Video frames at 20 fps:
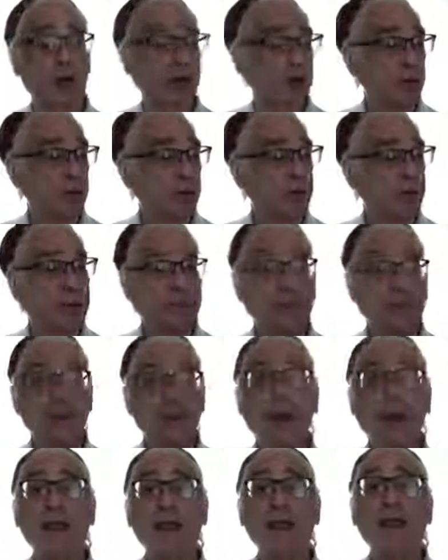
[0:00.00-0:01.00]

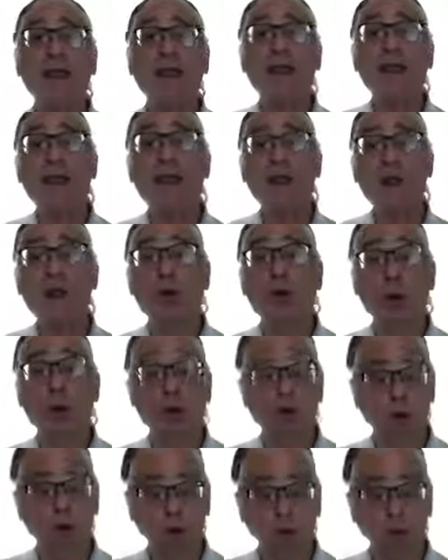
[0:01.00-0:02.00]
maintaining or
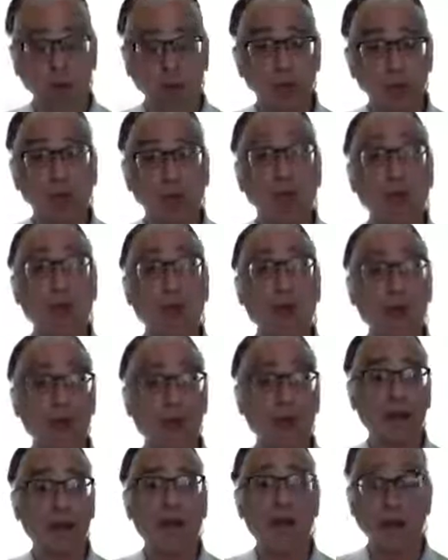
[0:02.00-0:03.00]
restoring my
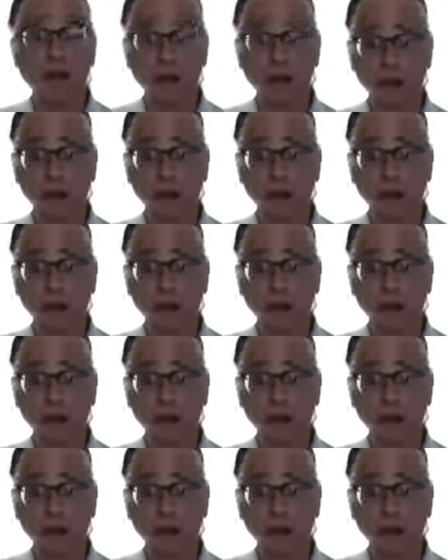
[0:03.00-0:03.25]
health.